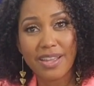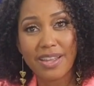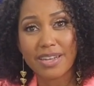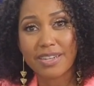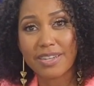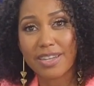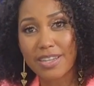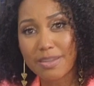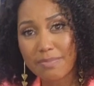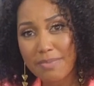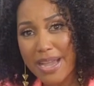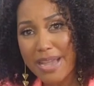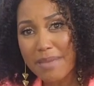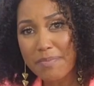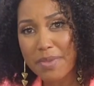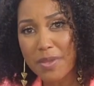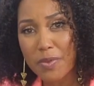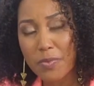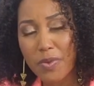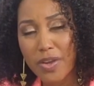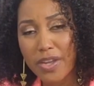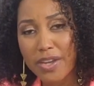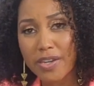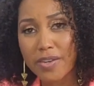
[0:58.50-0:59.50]
Now, you might
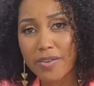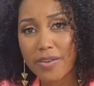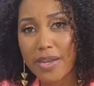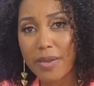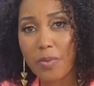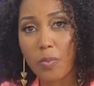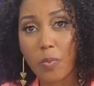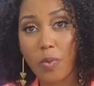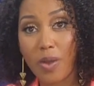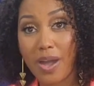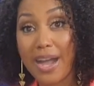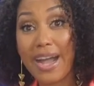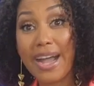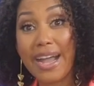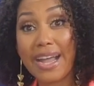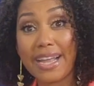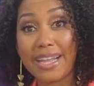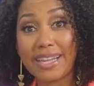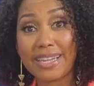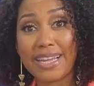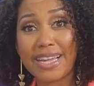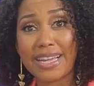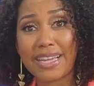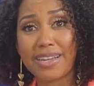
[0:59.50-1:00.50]
be wondering
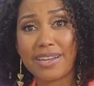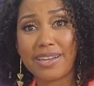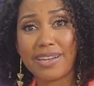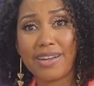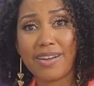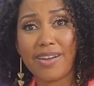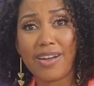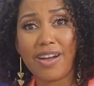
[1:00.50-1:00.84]
why, like,